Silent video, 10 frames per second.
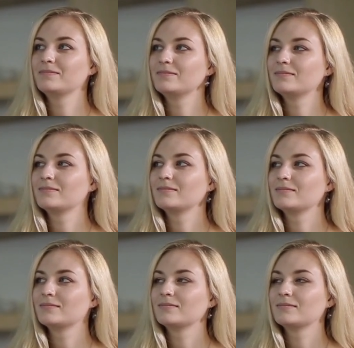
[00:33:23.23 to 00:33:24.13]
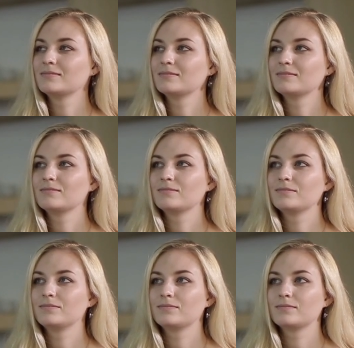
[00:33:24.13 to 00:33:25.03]

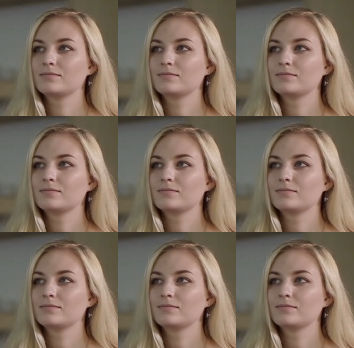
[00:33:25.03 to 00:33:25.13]
(silence)